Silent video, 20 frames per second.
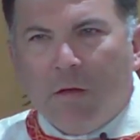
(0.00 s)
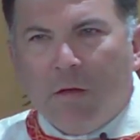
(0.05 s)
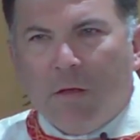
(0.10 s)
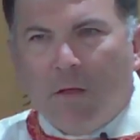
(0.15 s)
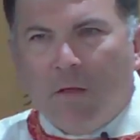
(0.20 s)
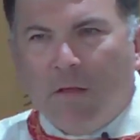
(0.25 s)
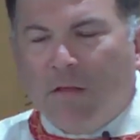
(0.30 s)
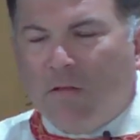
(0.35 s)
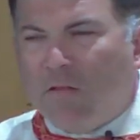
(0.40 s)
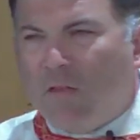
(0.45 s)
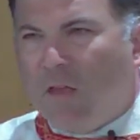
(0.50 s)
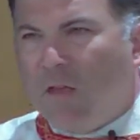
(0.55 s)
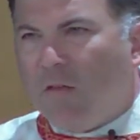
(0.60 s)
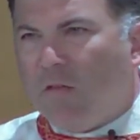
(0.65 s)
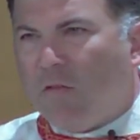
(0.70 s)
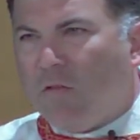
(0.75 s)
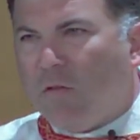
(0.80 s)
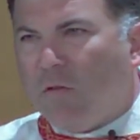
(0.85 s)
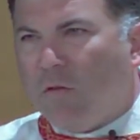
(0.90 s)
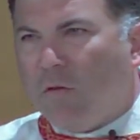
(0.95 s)
these
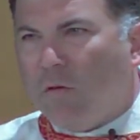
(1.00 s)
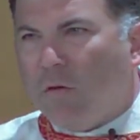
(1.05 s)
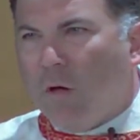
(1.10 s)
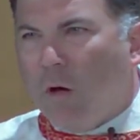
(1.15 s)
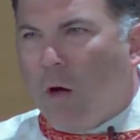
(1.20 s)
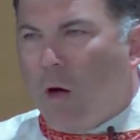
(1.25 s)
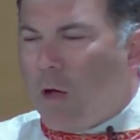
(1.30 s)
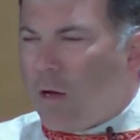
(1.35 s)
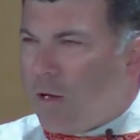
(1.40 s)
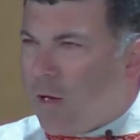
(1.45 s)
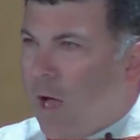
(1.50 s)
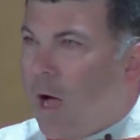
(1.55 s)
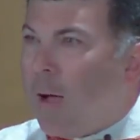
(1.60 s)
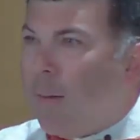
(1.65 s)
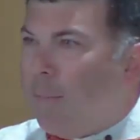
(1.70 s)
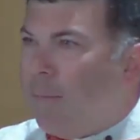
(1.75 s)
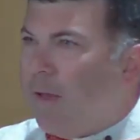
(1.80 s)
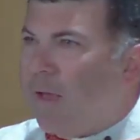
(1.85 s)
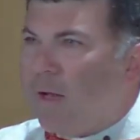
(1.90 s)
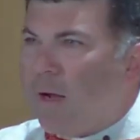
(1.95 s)
things ought
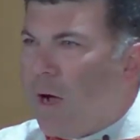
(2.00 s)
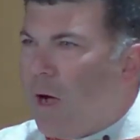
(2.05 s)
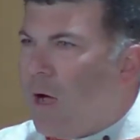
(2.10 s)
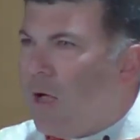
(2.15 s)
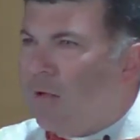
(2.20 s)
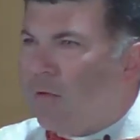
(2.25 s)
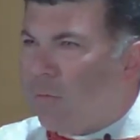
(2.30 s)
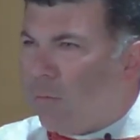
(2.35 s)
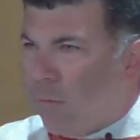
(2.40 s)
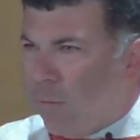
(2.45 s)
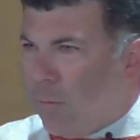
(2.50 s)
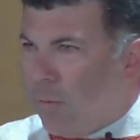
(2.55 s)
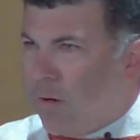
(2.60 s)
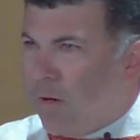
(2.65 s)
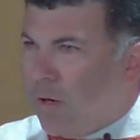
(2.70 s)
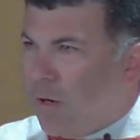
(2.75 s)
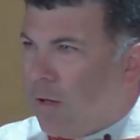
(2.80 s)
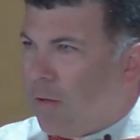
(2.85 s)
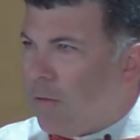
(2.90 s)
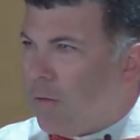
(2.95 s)
not be at odds with one
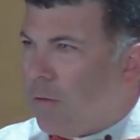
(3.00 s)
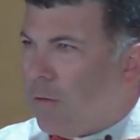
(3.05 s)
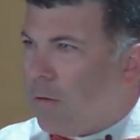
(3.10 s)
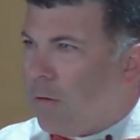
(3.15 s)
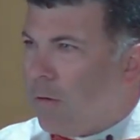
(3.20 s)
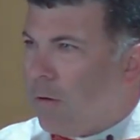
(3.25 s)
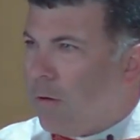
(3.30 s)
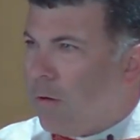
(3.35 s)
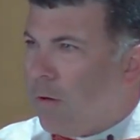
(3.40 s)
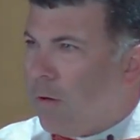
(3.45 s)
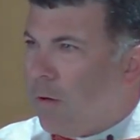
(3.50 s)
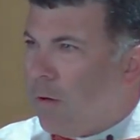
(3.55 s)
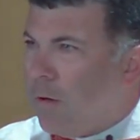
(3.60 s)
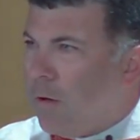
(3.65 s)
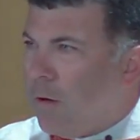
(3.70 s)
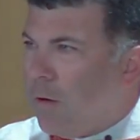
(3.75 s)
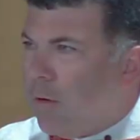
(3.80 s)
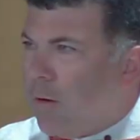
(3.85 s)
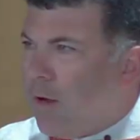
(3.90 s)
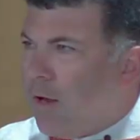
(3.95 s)
another.
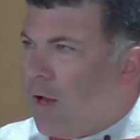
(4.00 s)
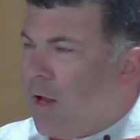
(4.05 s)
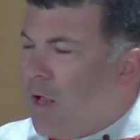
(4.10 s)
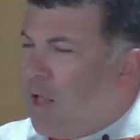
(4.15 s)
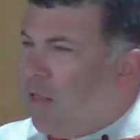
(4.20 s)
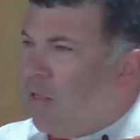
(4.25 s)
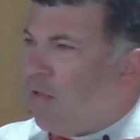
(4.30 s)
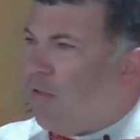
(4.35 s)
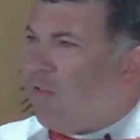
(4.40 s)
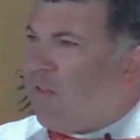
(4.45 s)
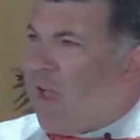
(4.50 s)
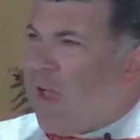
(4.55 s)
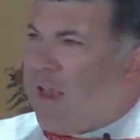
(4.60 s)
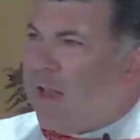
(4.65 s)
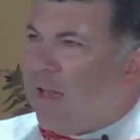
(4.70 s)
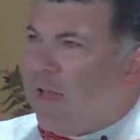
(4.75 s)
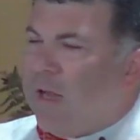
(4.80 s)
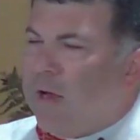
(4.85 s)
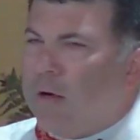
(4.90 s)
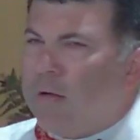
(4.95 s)
Right? The
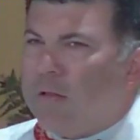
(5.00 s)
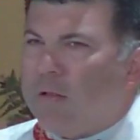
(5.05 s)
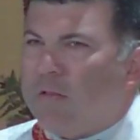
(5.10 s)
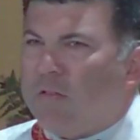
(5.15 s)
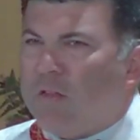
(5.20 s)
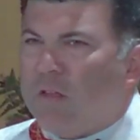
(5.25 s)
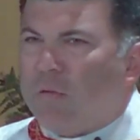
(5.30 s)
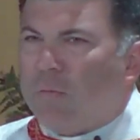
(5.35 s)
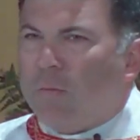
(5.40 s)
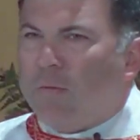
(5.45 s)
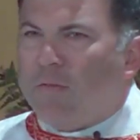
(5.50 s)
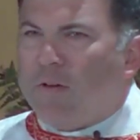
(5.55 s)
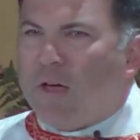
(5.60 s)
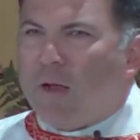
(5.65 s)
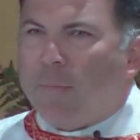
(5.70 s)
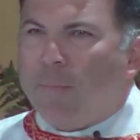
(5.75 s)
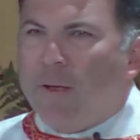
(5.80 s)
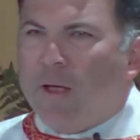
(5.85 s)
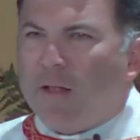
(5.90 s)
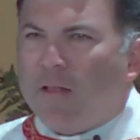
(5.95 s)
side here that says we've got
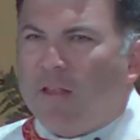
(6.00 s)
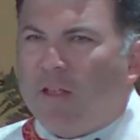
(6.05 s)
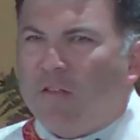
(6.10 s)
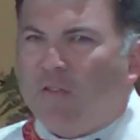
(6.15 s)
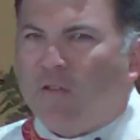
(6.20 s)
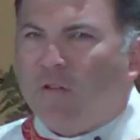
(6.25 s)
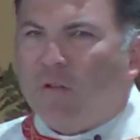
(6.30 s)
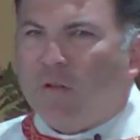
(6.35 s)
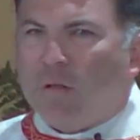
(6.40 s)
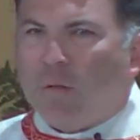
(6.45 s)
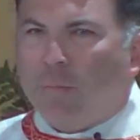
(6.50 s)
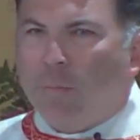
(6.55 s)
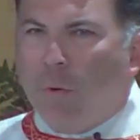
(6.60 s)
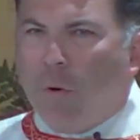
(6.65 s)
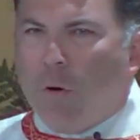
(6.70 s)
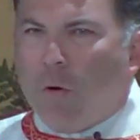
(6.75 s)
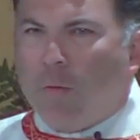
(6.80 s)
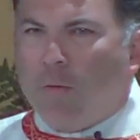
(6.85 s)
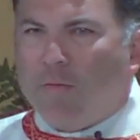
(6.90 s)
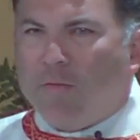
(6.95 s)
to pay attention to the
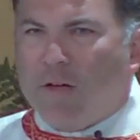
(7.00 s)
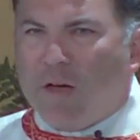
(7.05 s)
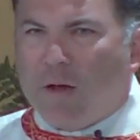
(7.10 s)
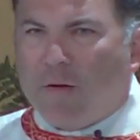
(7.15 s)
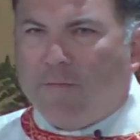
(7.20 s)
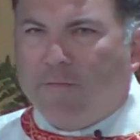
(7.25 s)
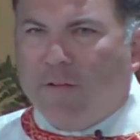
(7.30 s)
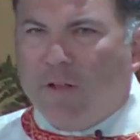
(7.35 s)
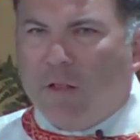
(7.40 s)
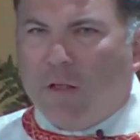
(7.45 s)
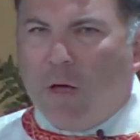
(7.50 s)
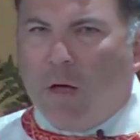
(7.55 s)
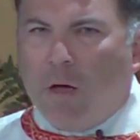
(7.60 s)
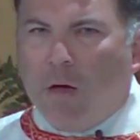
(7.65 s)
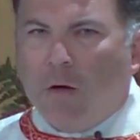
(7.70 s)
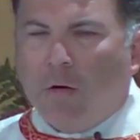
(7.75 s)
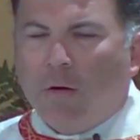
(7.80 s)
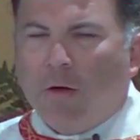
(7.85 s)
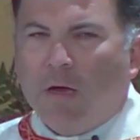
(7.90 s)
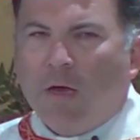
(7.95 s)
poor, we've got to feed the
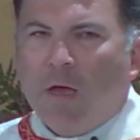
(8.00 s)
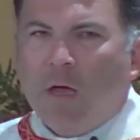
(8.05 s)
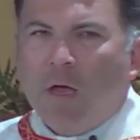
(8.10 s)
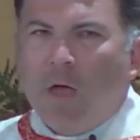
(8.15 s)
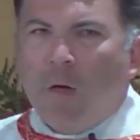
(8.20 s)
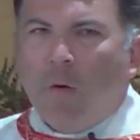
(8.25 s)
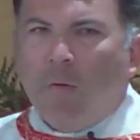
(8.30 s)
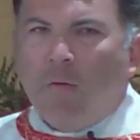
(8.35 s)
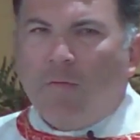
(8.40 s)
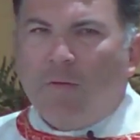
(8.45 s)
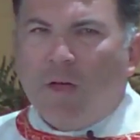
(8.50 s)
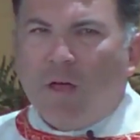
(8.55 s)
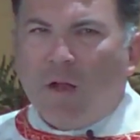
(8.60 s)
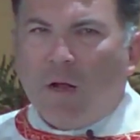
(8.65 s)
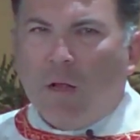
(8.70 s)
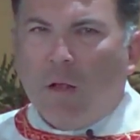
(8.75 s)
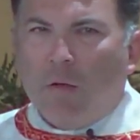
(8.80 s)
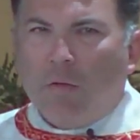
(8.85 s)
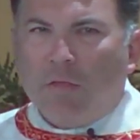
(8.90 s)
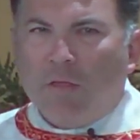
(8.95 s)
hungry, we've got to
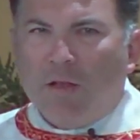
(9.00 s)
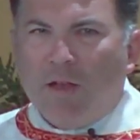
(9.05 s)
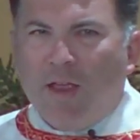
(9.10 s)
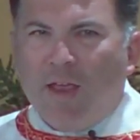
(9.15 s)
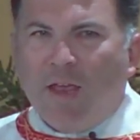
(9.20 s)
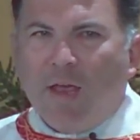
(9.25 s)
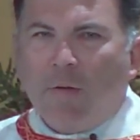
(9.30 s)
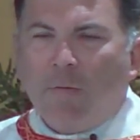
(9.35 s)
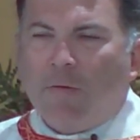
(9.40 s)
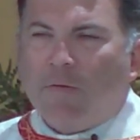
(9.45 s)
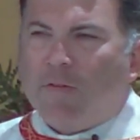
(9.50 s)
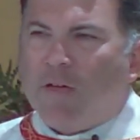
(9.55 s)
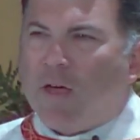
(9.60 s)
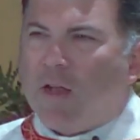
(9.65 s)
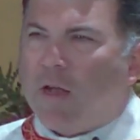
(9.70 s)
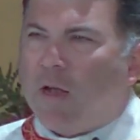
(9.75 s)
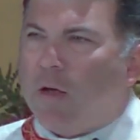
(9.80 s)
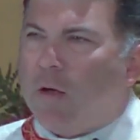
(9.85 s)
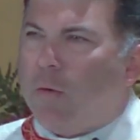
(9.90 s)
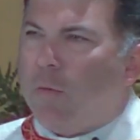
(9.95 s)
clothe the naked, we've got
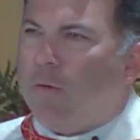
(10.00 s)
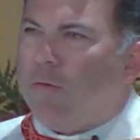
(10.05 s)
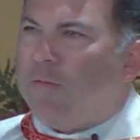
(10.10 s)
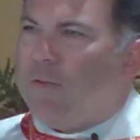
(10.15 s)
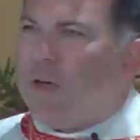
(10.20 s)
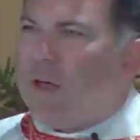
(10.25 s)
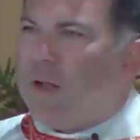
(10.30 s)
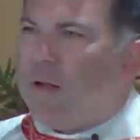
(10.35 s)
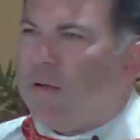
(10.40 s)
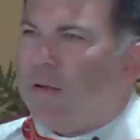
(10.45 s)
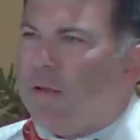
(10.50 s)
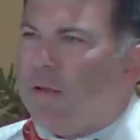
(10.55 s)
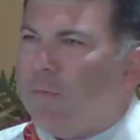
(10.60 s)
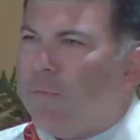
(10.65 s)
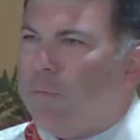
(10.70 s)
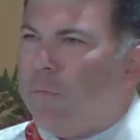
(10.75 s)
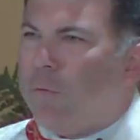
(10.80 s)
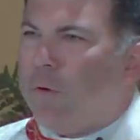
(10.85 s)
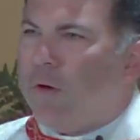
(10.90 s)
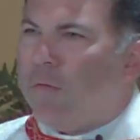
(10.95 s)
to
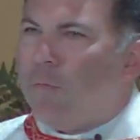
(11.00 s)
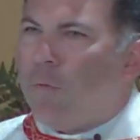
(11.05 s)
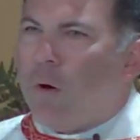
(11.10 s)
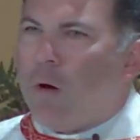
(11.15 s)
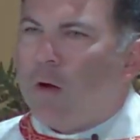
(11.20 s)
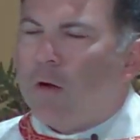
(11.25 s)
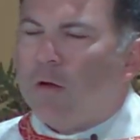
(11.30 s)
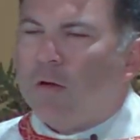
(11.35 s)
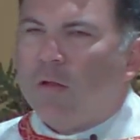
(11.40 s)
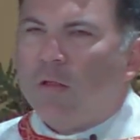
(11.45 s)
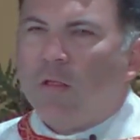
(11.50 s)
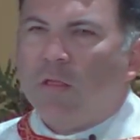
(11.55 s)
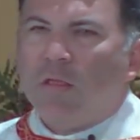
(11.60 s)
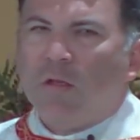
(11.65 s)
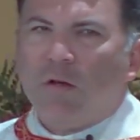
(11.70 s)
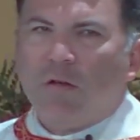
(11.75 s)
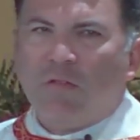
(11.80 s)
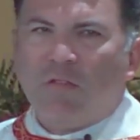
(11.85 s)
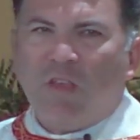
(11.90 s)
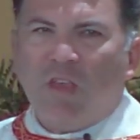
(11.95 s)
give water to the
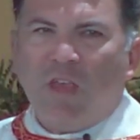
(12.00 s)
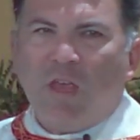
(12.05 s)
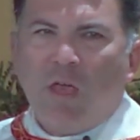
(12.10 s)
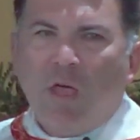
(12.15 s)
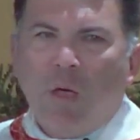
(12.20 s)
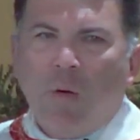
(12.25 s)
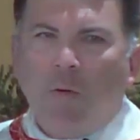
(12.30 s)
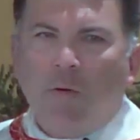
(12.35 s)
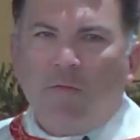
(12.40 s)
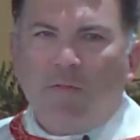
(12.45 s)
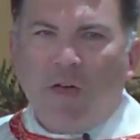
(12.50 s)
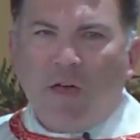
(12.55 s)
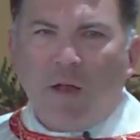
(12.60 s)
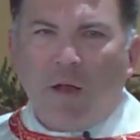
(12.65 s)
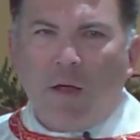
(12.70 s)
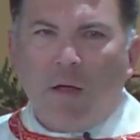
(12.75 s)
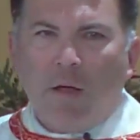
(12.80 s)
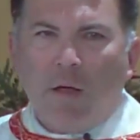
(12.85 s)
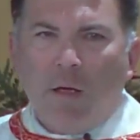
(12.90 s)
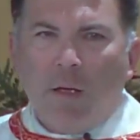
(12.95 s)
thirsty, we've got
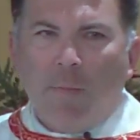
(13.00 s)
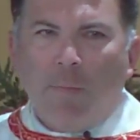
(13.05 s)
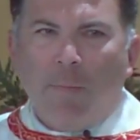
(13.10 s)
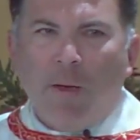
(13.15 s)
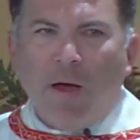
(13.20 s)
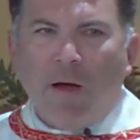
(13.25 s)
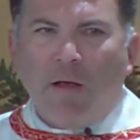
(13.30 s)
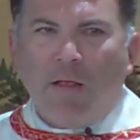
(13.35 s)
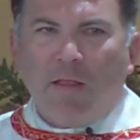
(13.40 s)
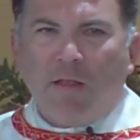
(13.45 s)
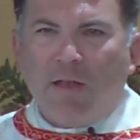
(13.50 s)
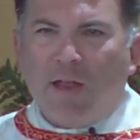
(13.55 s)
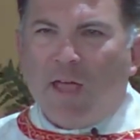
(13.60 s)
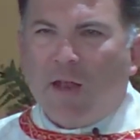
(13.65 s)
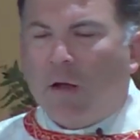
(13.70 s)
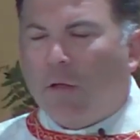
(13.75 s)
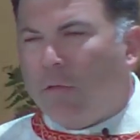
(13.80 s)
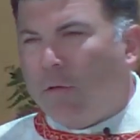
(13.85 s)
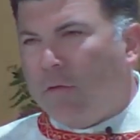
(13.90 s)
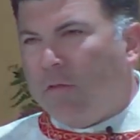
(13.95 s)
to bury the dead.
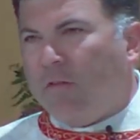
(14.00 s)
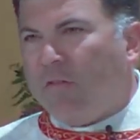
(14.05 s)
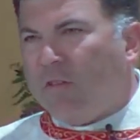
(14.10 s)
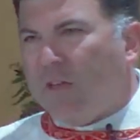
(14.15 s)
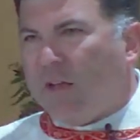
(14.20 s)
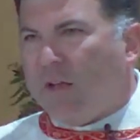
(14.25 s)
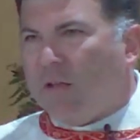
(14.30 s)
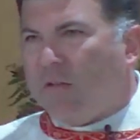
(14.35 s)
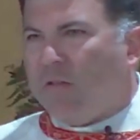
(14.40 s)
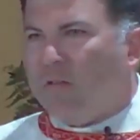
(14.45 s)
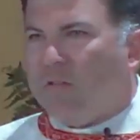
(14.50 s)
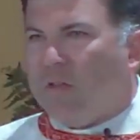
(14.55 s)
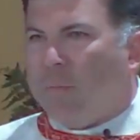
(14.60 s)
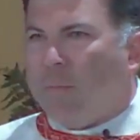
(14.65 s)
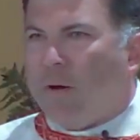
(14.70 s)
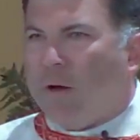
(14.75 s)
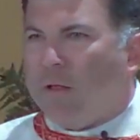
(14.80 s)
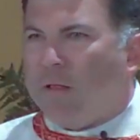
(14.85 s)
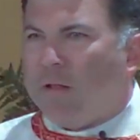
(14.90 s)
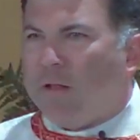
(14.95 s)
Although this side doesn't say
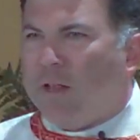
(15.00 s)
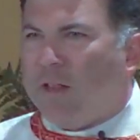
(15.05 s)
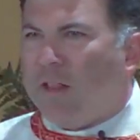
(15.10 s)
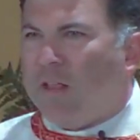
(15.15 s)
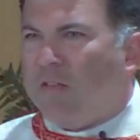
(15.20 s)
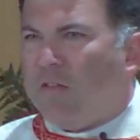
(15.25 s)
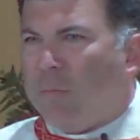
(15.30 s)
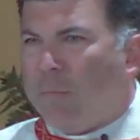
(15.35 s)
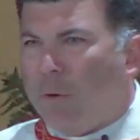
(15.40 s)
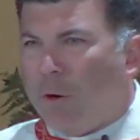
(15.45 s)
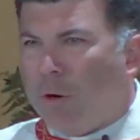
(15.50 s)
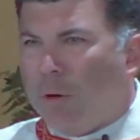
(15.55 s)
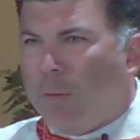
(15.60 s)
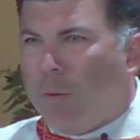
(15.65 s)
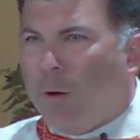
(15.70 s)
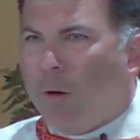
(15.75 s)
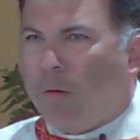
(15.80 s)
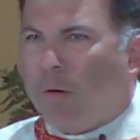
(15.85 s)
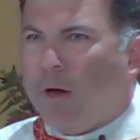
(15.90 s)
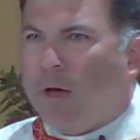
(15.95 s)
bury the dead, they say burn them
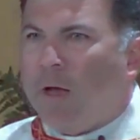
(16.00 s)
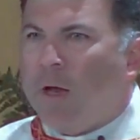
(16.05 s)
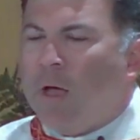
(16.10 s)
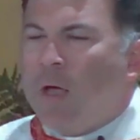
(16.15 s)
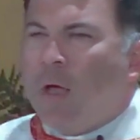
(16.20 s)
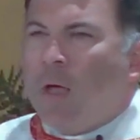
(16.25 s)
all, right?